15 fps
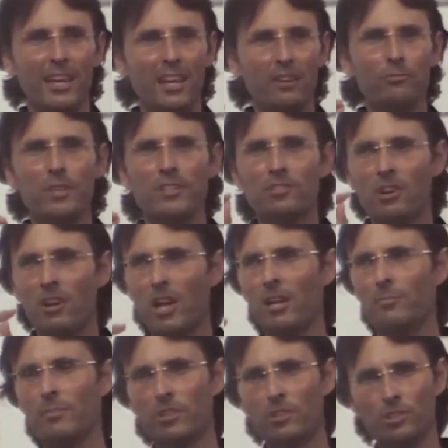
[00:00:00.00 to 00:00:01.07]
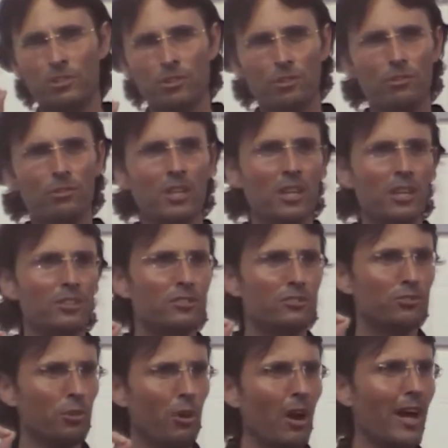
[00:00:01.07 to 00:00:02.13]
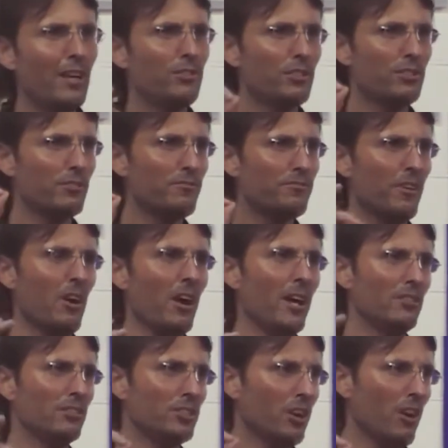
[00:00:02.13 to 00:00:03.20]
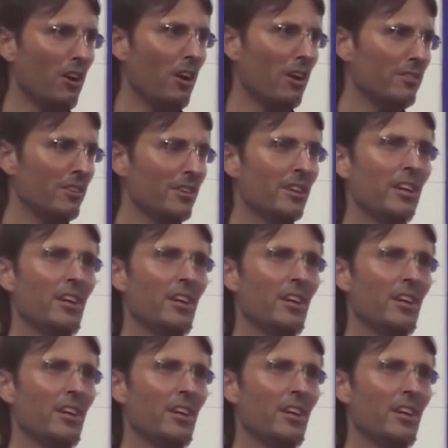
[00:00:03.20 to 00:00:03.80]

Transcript: every time you try to define God,